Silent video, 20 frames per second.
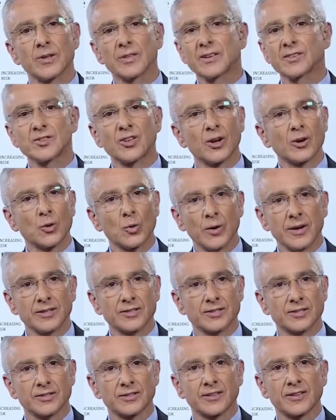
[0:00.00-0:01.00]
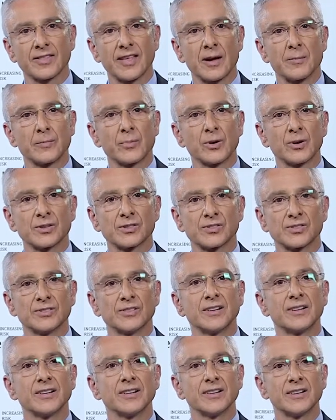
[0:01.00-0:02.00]
There's no question that that
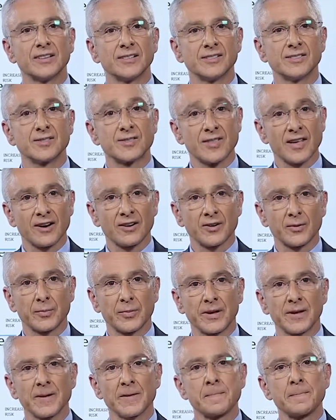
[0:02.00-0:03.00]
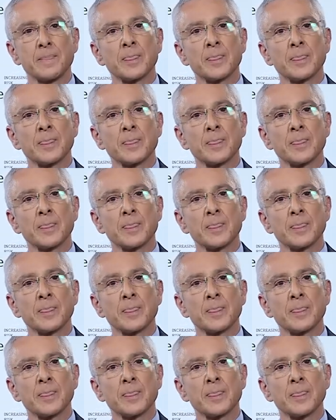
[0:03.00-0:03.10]
person needs therapy.